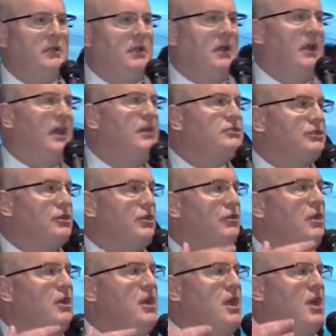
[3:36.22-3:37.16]

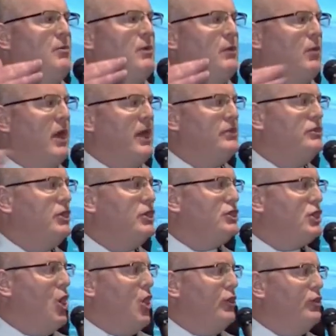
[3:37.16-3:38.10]
Also, we wanted to
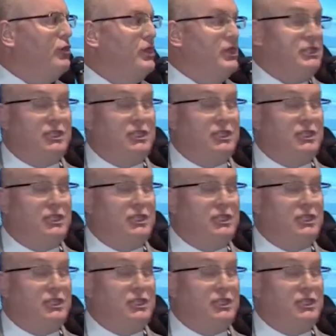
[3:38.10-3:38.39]
show you this